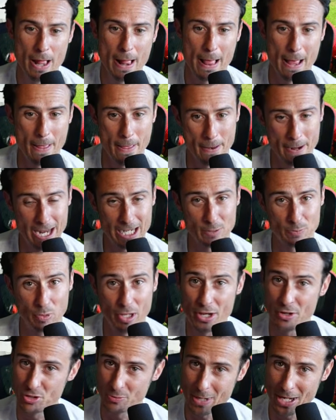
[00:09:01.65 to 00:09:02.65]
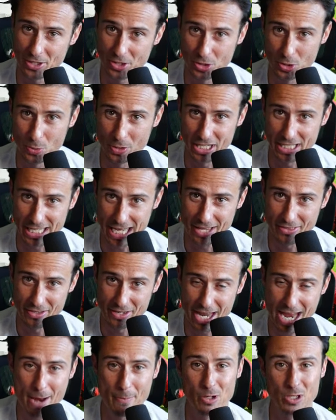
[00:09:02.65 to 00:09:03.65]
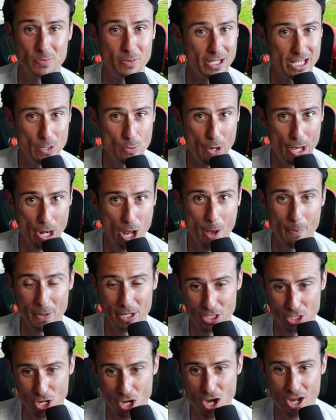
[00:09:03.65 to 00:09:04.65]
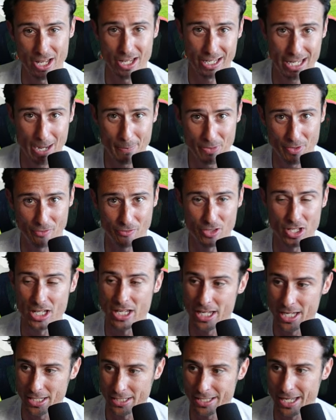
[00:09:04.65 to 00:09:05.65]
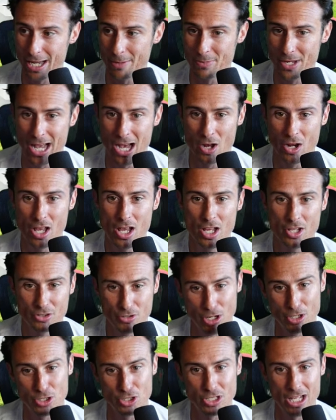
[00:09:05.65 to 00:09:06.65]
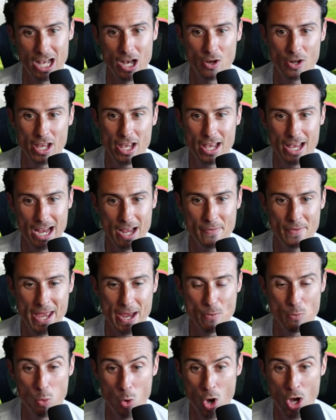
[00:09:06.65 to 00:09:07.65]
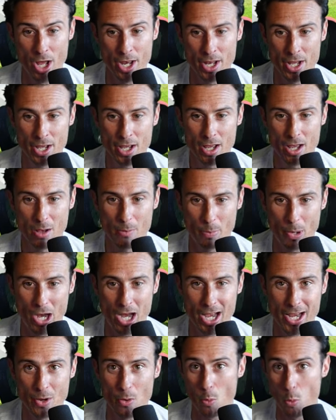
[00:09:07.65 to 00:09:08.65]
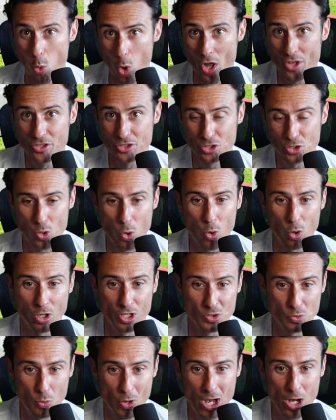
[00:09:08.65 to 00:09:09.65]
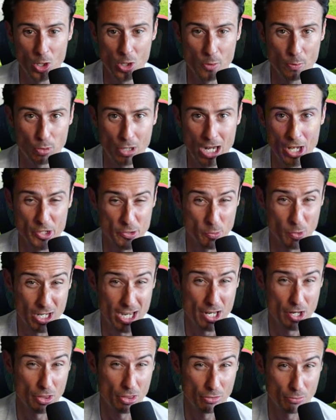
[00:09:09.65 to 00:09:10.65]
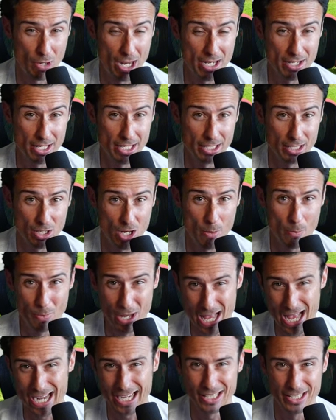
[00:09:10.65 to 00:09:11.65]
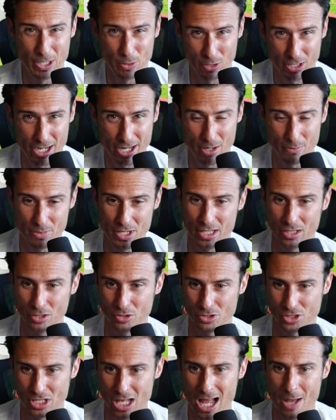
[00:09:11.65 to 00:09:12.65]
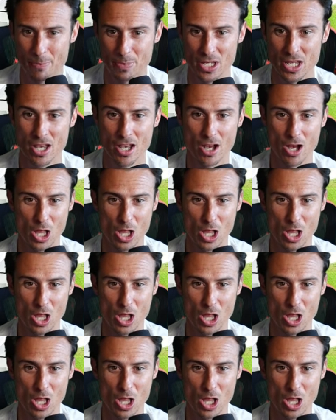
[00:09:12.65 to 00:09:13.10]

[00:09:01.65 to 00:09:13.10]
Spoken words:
And the next play was about to do it again, the Nabers, but he went up and caught it, kept the feet in, came down, touchdown. And they won by one score as well. And the Browns were kind of threatening to come back and they were kind of being a little sloppy.